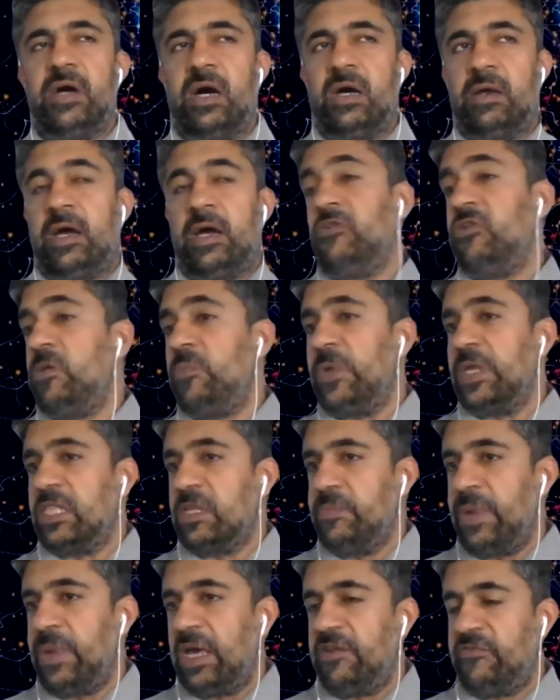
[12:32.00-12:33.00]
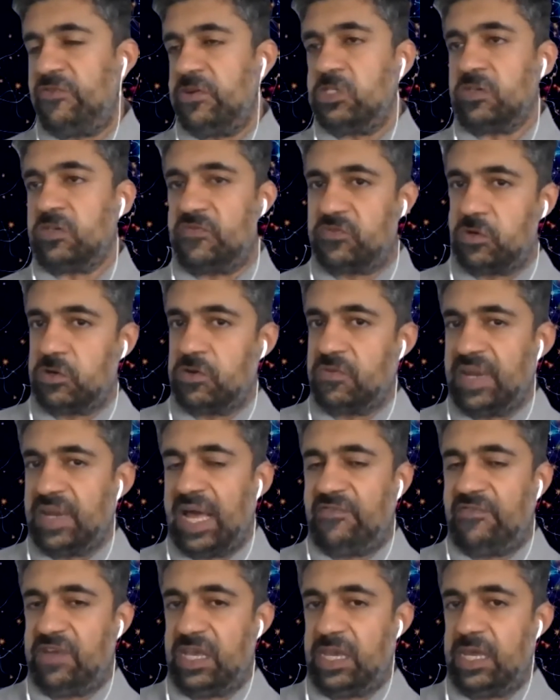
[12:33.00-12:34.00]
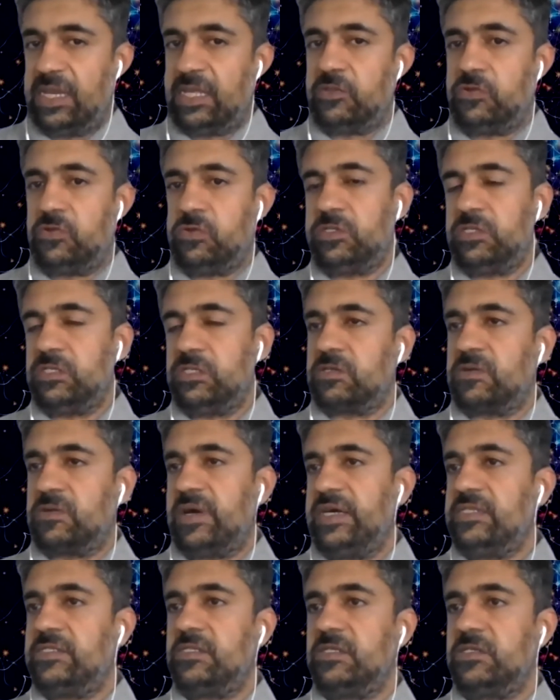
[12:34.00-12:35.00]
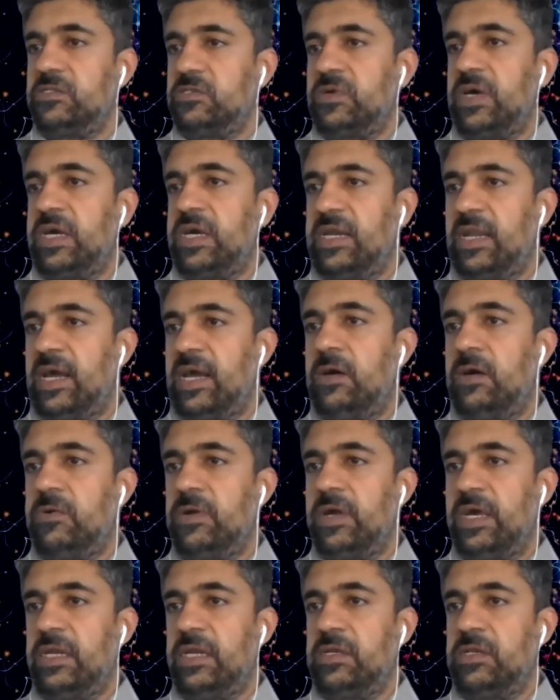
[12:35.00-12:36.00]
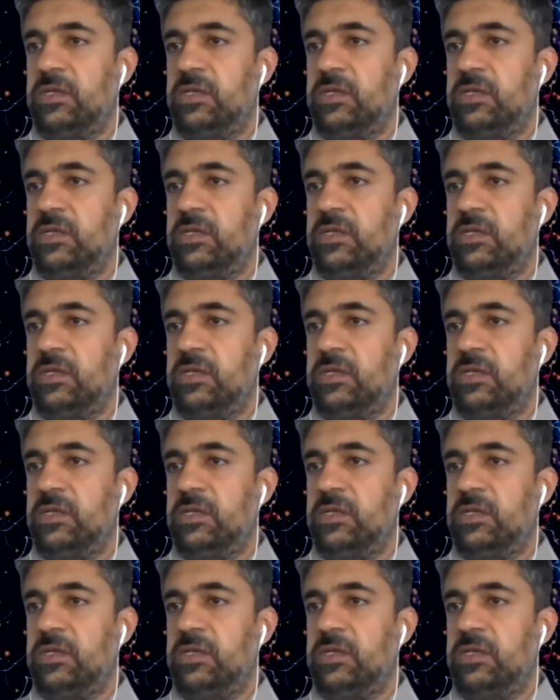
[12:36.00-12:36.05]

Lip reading: are reaping the benefits of sort of navigating through this crisis right now, right?